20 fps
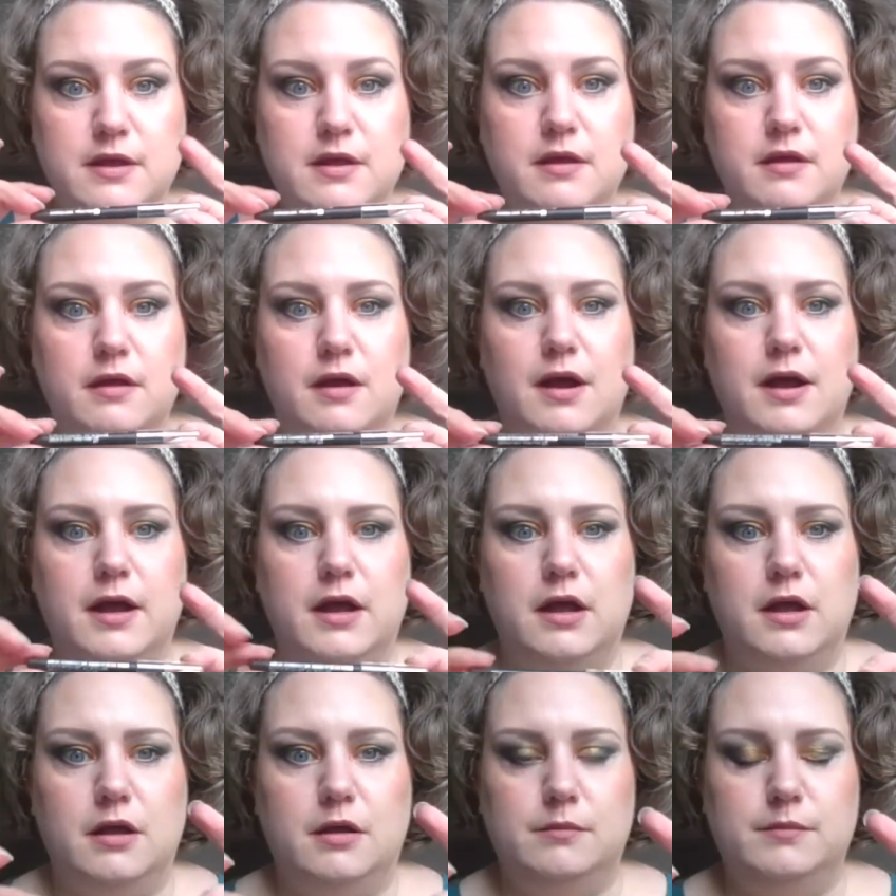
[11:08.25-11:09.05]

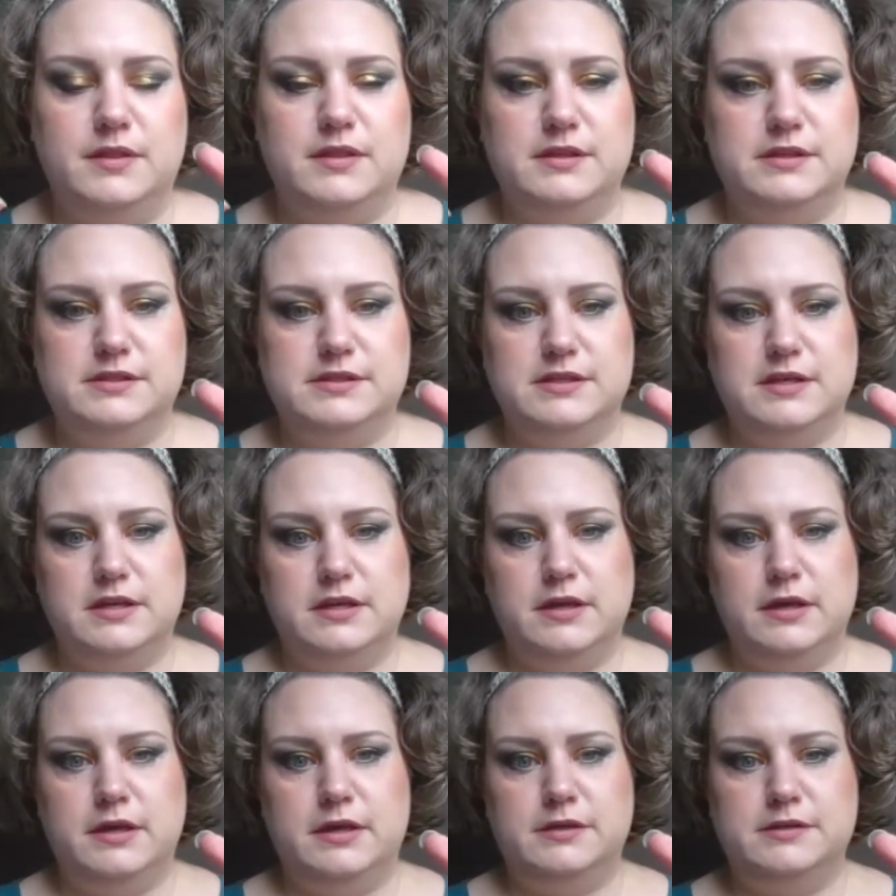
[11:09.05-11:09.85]
This
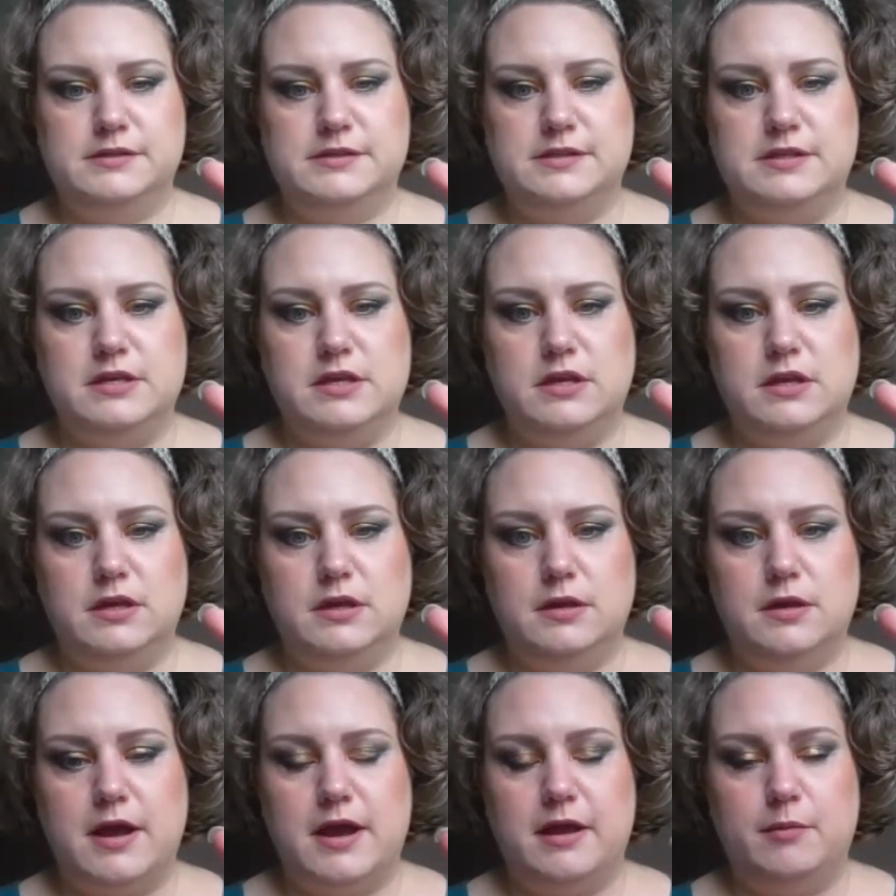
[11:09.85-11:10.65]
is the
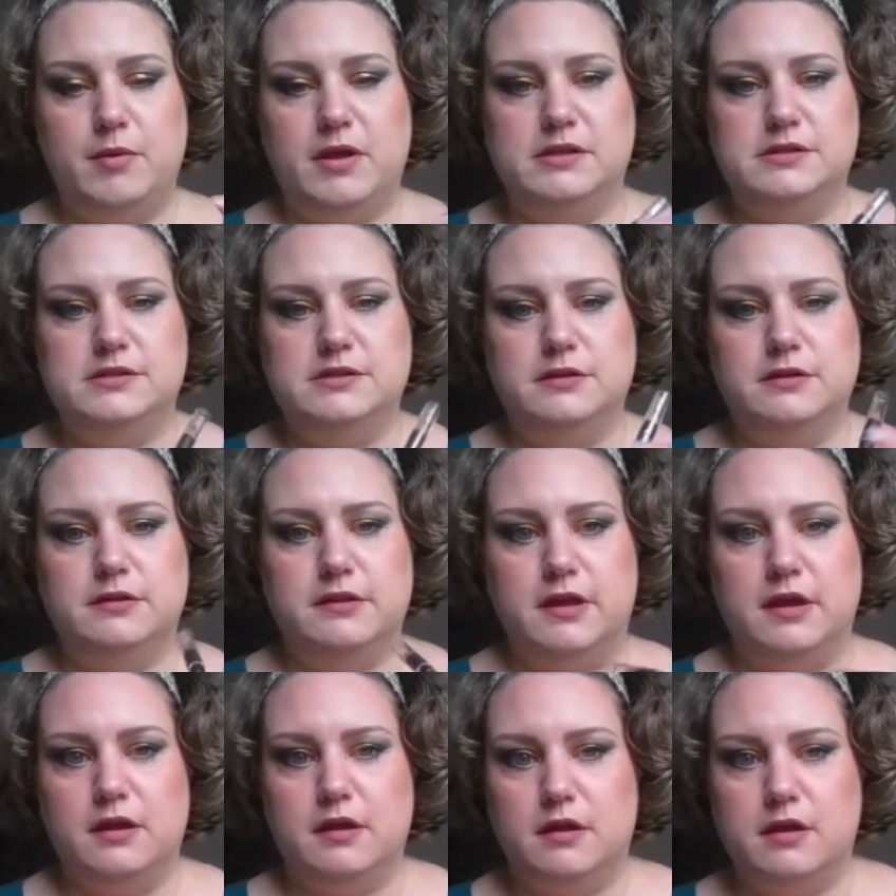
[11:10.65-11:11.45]
eye pencil
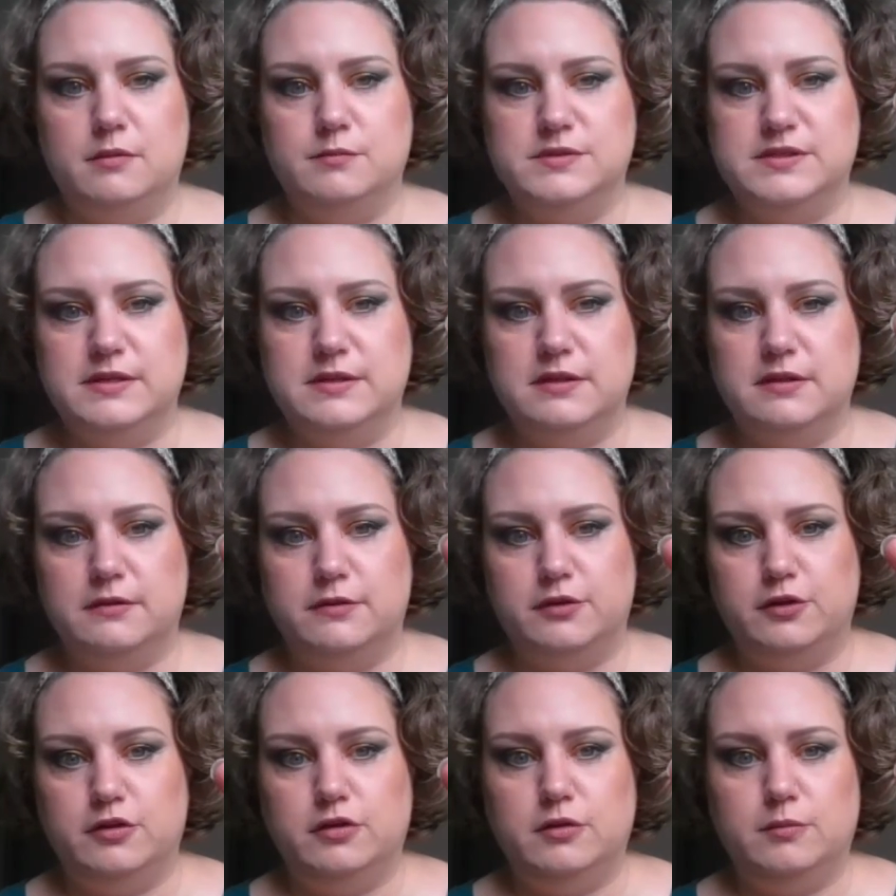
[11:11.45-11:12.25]
that comes in the
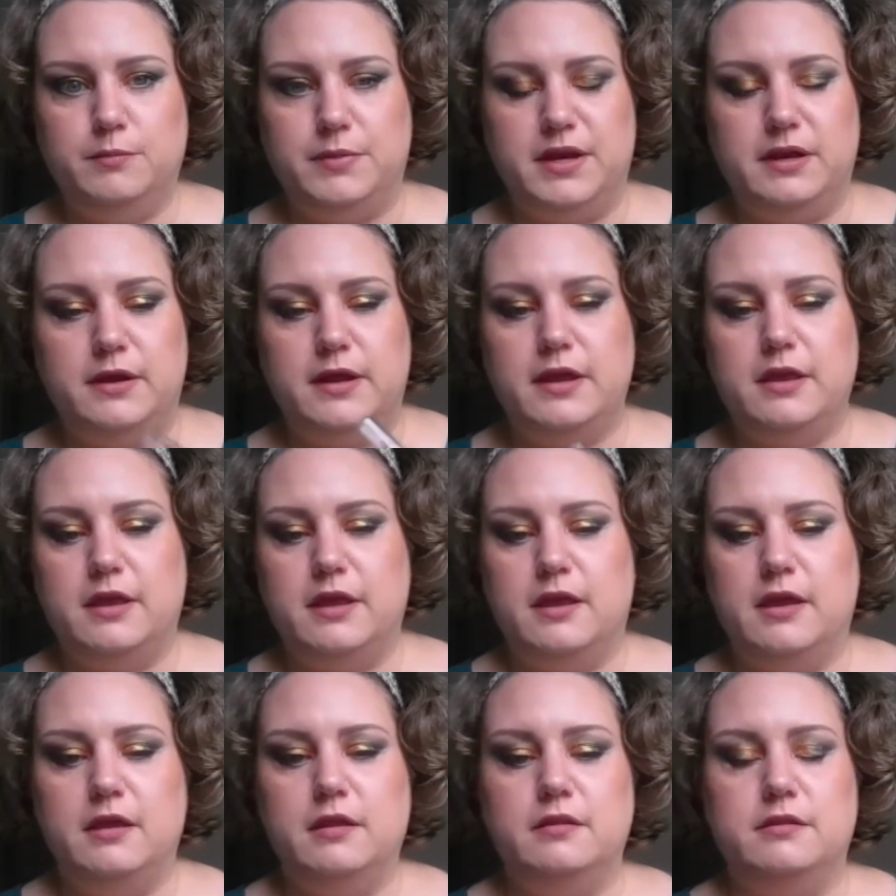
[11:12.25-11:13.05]
little Ben Nye
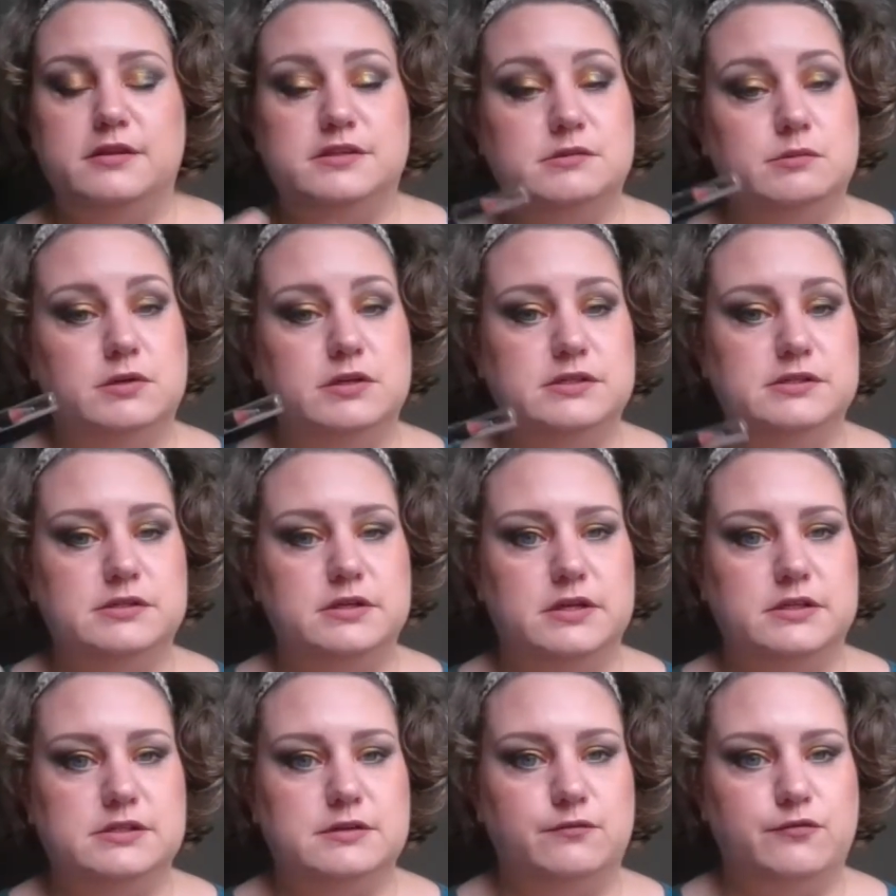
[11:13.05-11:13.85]
kit. This one is nice
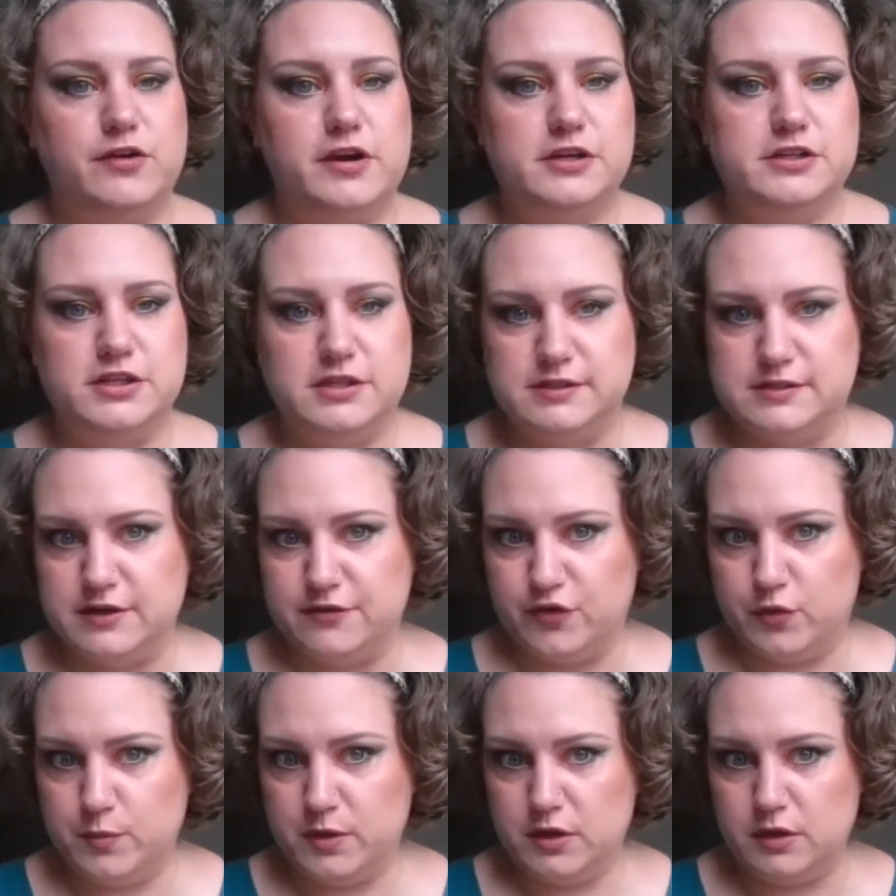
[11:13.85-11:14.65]
and fresh, has never
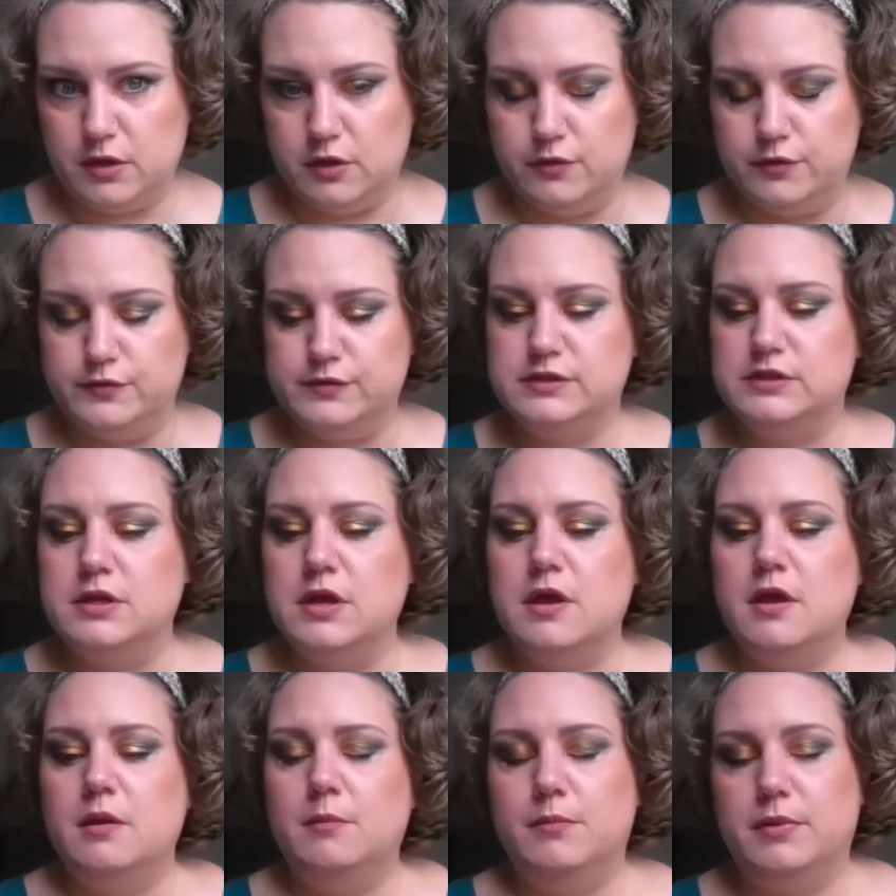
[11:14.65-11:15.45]
been used,
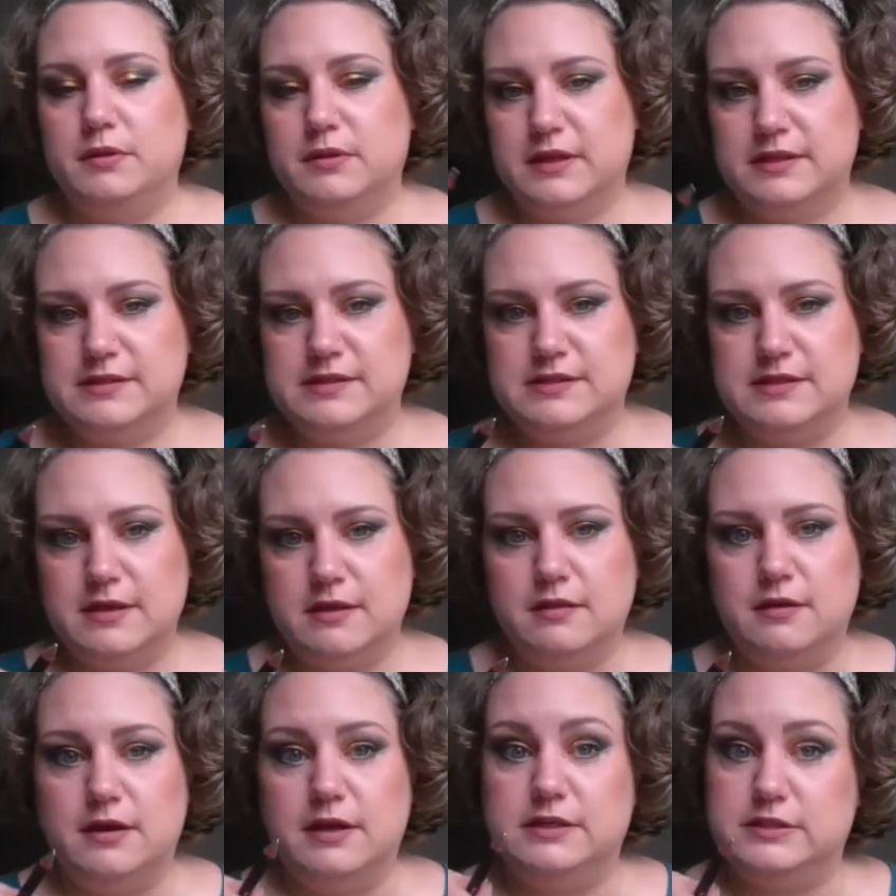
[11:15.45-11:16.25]
but let's say that
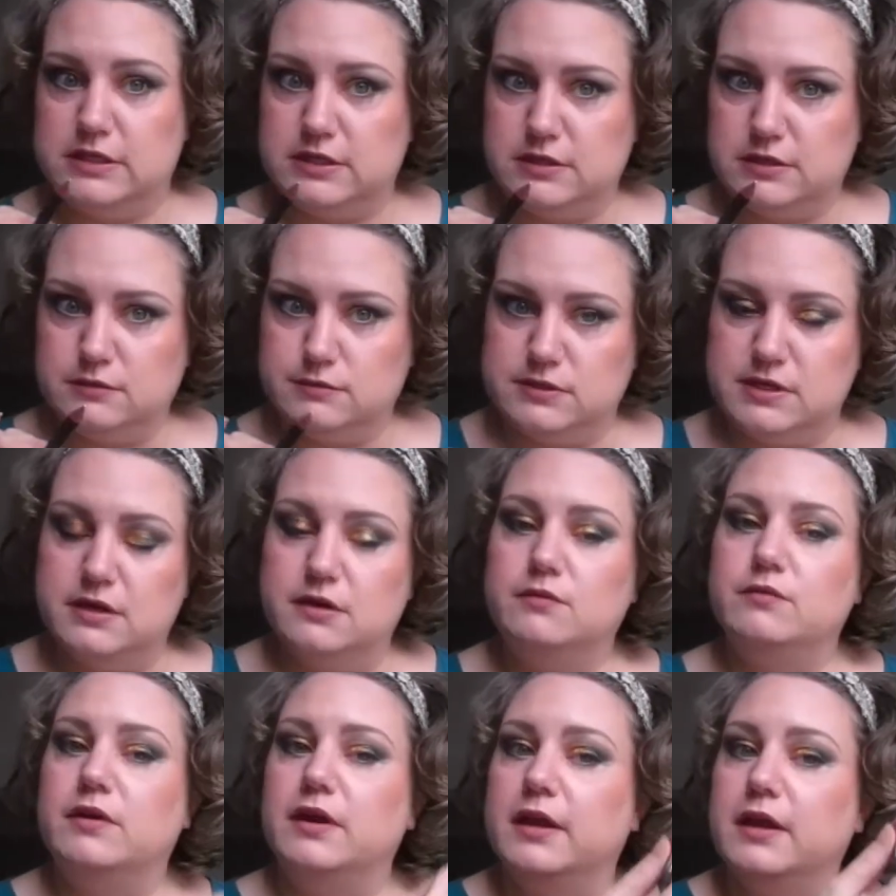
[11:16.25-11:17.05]
I did use it,
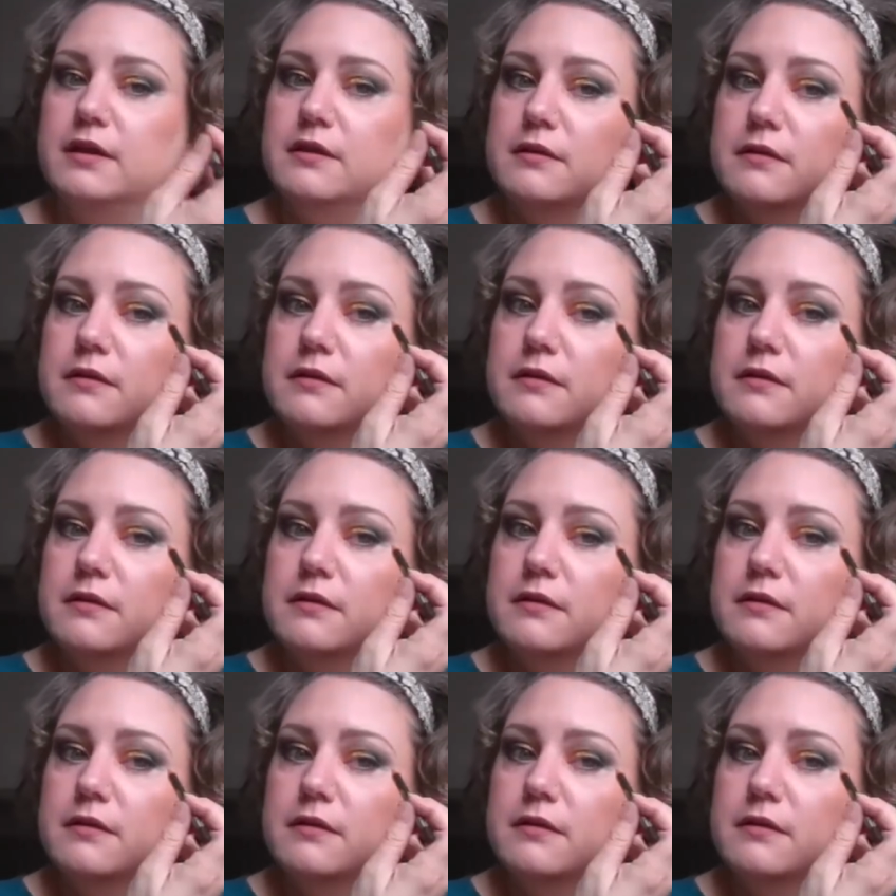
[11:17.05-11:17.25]
right?